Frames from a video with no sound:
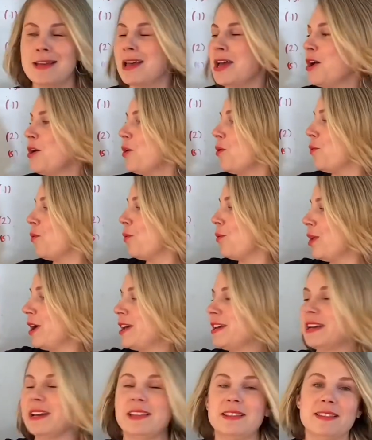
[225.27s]
what
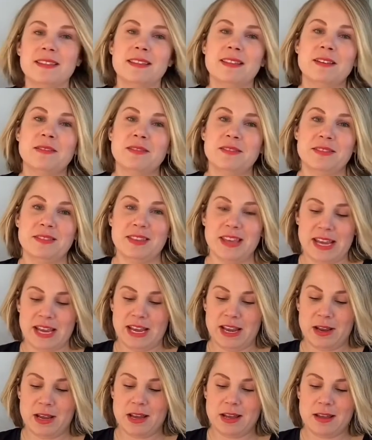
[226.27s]
they
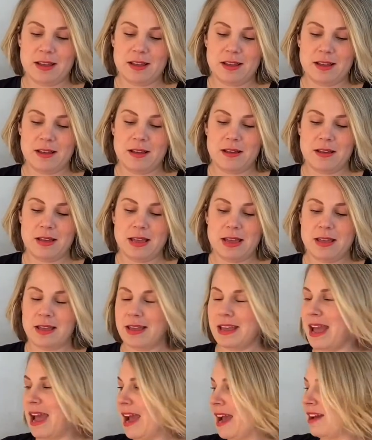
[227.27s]

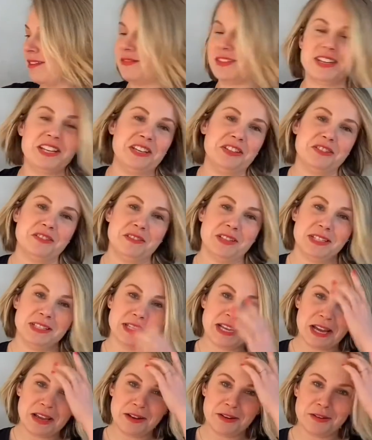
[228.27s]
have in each of these
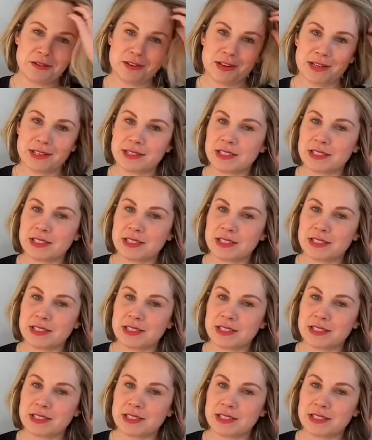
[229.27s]
categories.